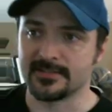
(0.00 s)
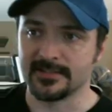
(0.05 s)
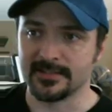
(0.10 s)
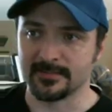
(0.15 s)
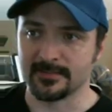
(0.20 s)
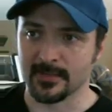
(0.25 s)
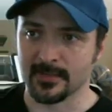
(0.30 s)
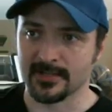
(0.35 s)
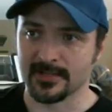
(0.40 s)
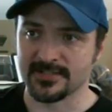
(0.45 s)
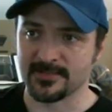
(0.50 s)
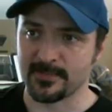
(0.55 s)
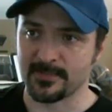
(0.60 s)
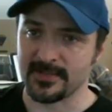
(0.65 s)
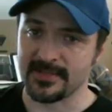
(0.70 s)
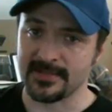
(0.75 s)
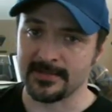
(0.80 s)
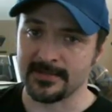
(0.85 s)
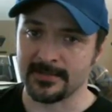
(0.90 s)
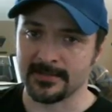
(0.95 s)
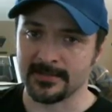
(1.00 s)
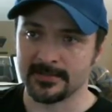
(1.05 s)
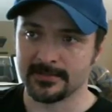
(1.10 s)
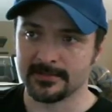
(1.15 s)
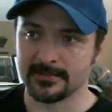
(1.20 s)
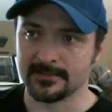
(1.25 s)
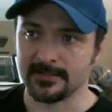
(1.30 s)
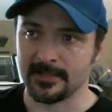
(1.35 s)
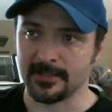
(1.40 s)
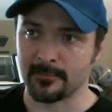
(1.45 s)
to get my speed
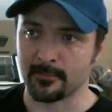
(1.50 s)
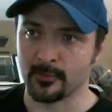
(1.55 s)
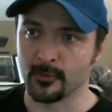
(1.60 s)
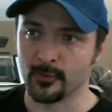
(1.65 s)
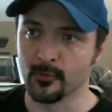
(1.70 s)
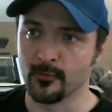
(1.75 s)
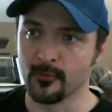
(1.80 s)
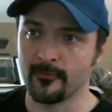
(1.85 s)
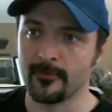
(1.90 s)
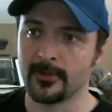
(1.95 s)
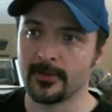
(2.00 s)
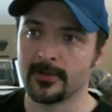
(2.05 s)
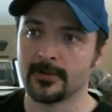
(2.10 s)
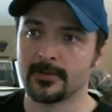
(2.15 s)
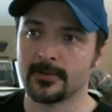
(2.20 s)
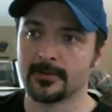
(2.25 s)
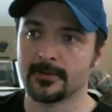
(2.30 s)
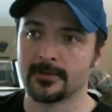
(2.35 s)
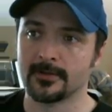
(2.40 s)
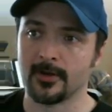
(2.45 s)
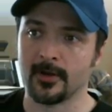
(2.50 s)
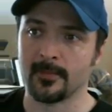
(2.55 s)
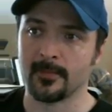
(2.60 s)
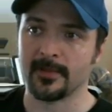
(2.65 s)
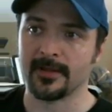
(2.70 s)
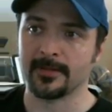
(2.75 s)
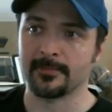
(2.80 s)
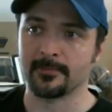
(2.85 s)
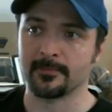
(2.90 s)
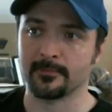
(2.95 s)
improved on
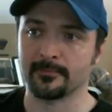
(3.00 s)
my